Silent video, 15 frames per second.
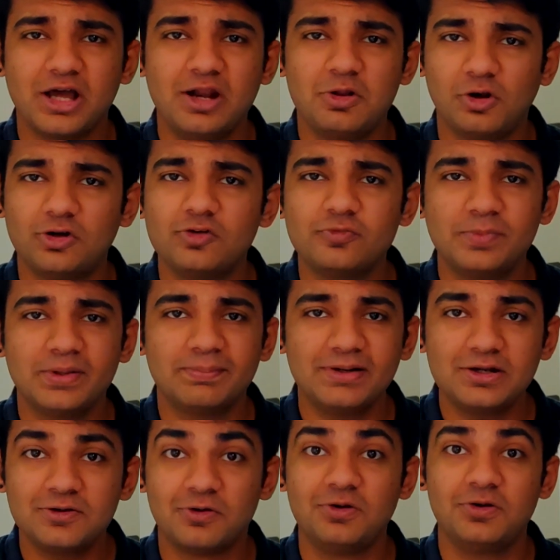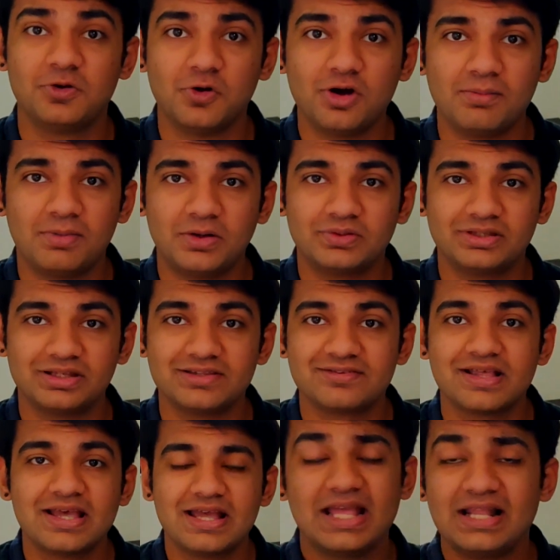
a lot of people don't know about this.